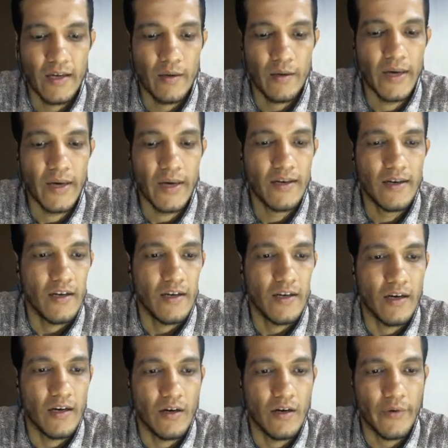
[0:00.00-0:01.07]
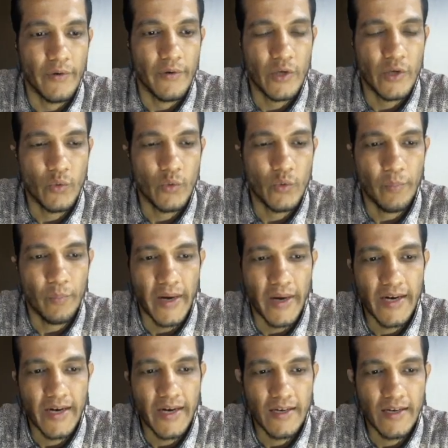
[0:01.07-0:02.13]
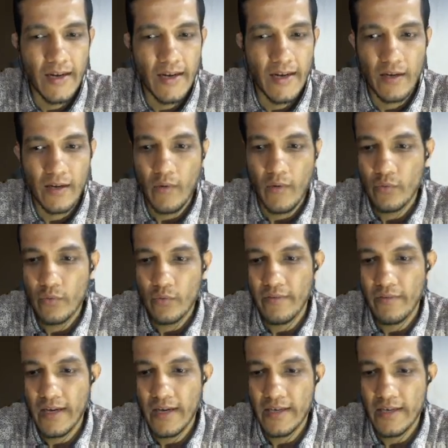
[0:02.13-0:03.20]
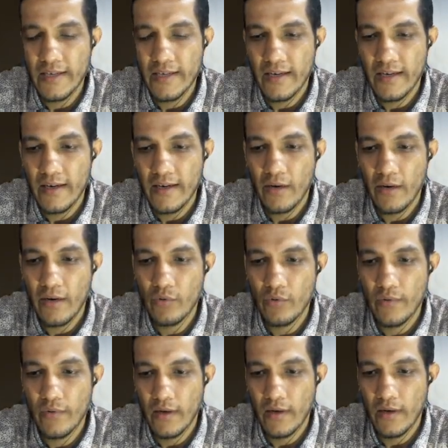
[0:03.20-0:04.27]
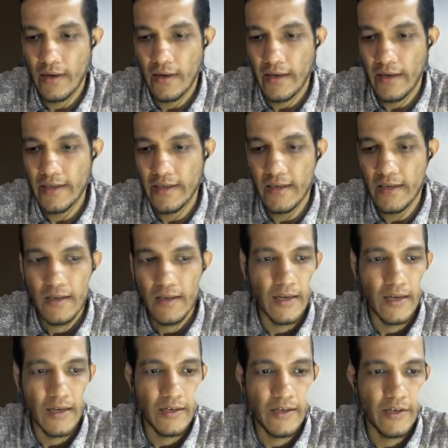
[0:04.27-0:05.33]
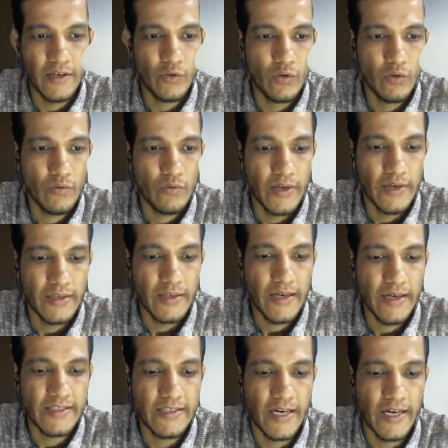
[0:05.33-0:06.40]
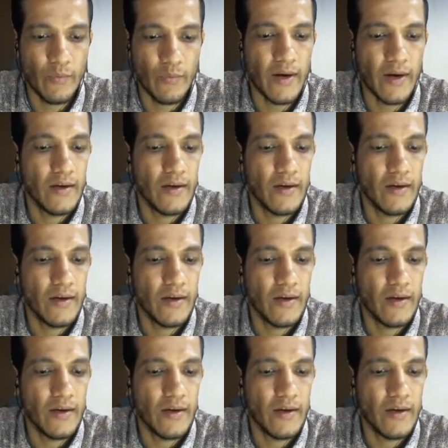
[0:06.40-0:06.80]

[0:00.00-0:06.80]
but we need to make it in like what we have done here at outer one here, that need to do at the inside one.